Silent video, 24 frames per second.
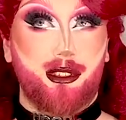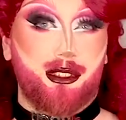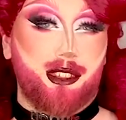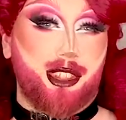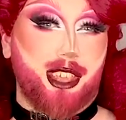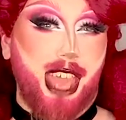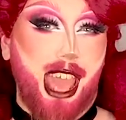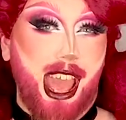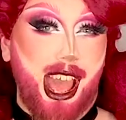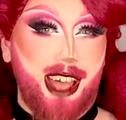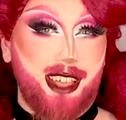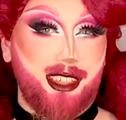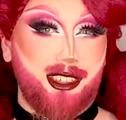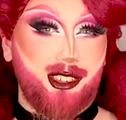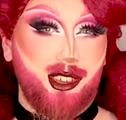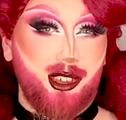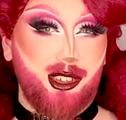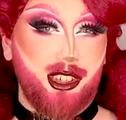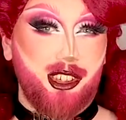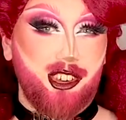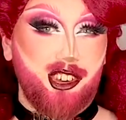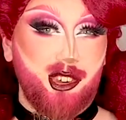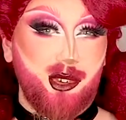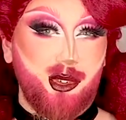catsuit
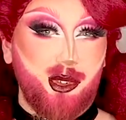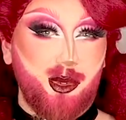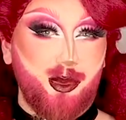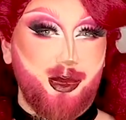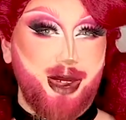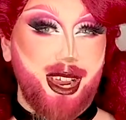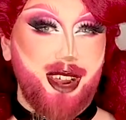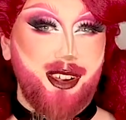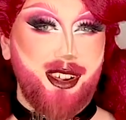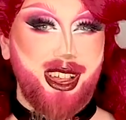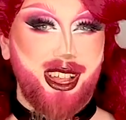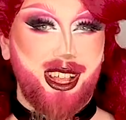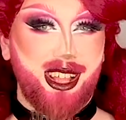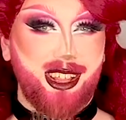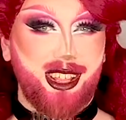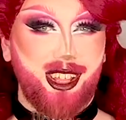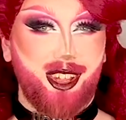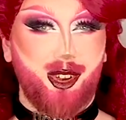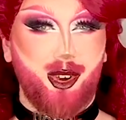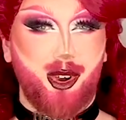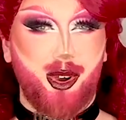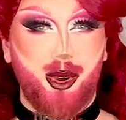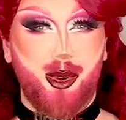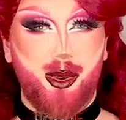that she was wearing. You
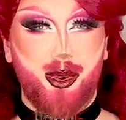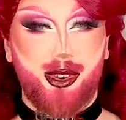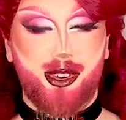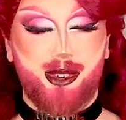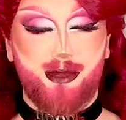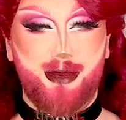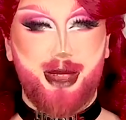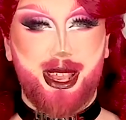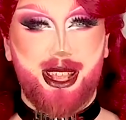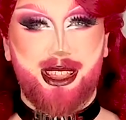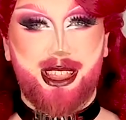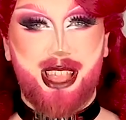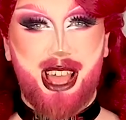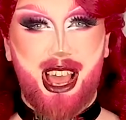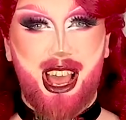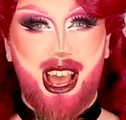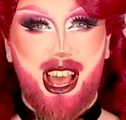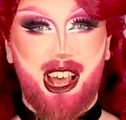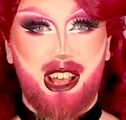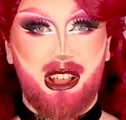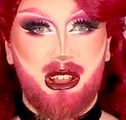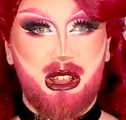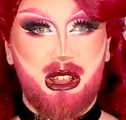know, it would make that